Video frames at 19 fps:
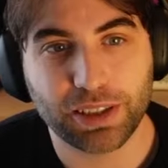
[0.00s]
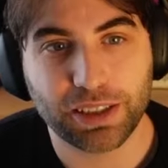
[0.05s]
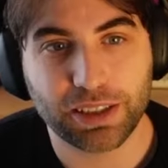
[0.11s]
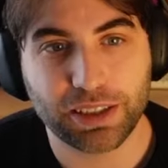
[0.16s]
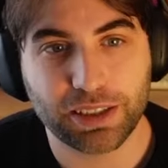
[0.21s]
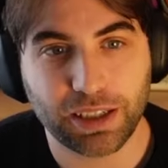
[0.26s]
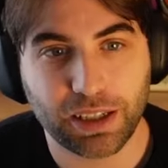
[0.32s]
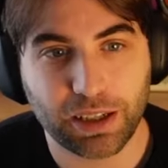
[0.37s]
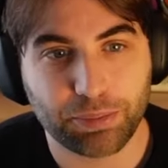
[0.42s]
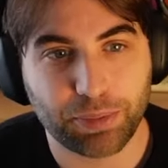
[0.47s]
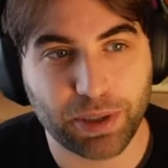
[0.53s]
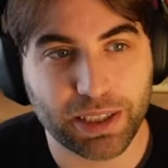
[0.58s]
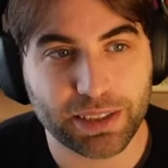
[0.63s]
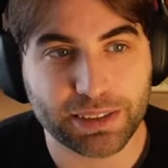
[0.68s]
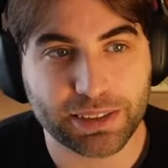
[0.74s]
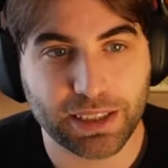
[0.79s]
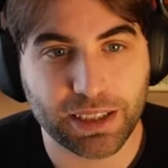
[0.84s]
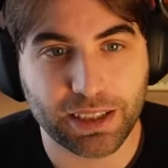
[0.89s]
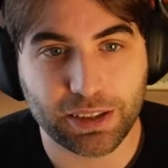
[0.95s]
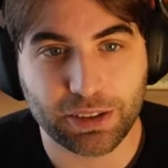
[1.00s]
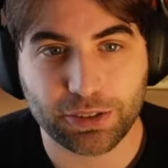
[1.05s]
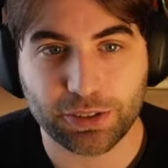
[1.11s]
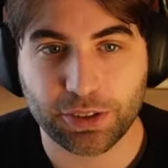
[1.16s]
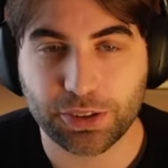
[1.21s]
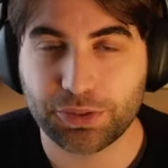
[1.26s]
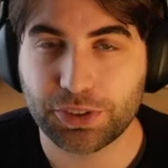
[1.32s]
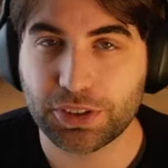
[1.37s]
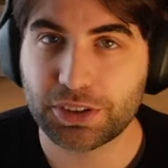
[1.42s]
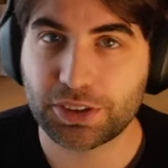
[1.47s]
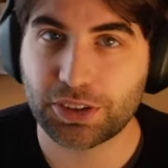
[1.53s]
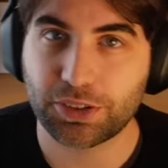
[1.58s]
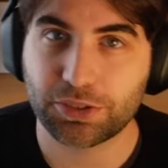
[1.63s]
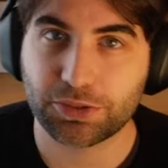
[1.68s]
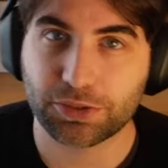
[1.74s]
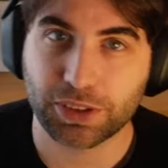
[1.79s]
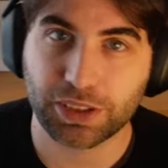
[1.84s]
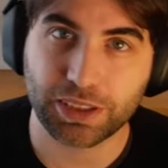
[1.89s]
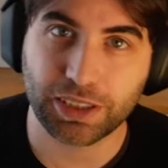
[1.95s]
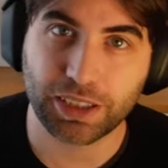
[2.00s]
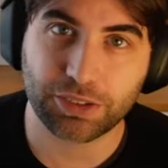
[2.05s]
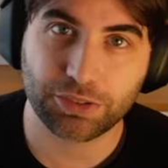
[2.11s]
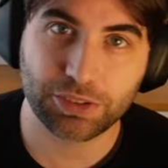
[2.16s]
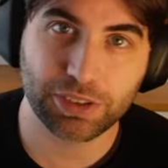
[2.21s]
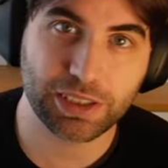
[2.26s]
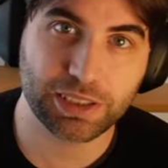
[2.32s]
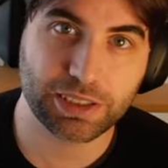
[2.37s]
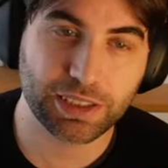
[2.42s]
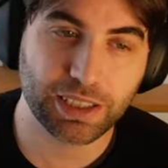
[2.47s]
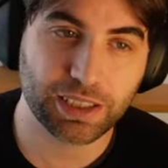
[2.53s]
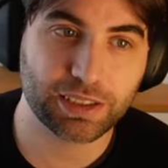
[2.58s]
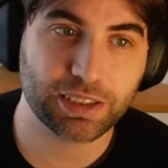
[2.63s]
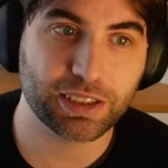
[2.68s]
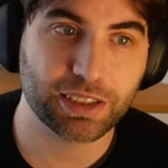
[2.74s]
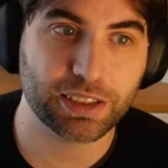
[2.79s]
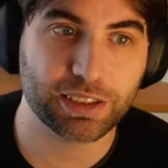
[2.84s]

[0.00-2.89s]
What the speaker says: a beta or if it's already a release candidate,